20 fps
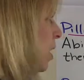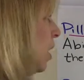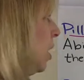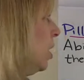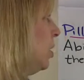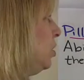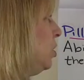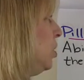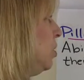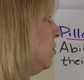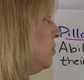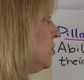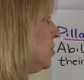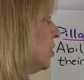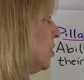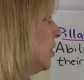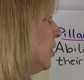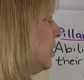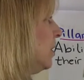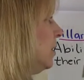a
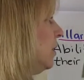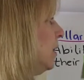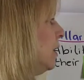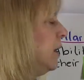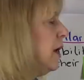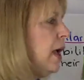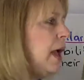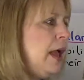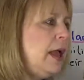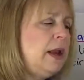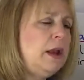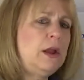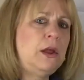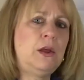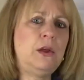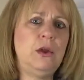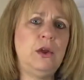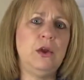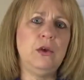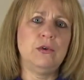U-turn and
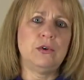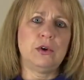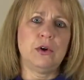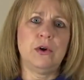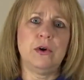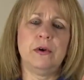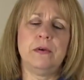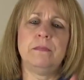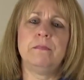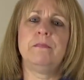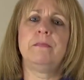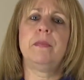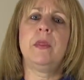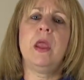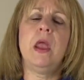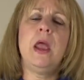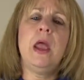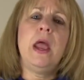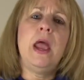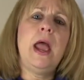a U-turn.
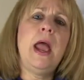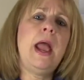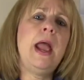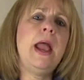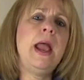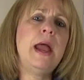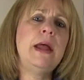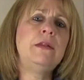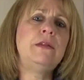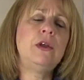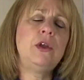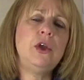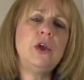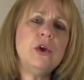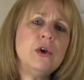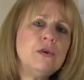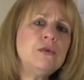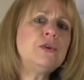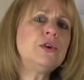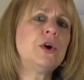And the
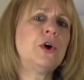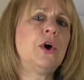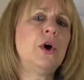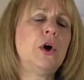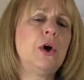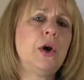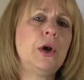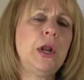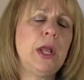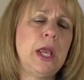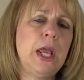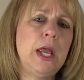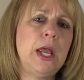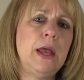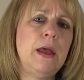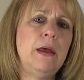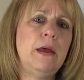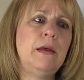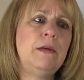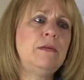U-turn
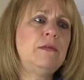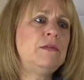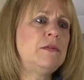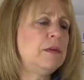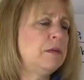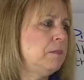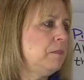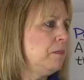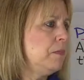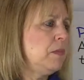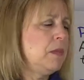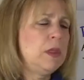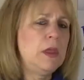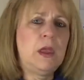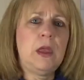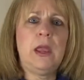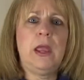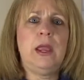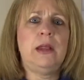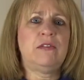is,
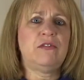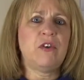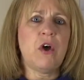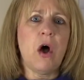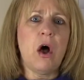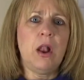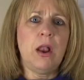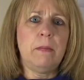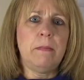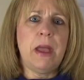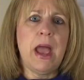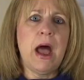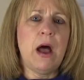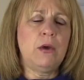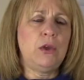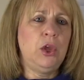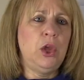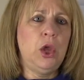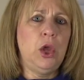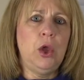it's all
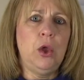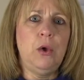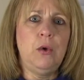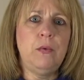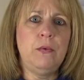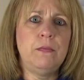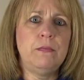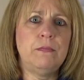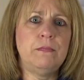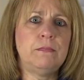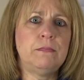about you,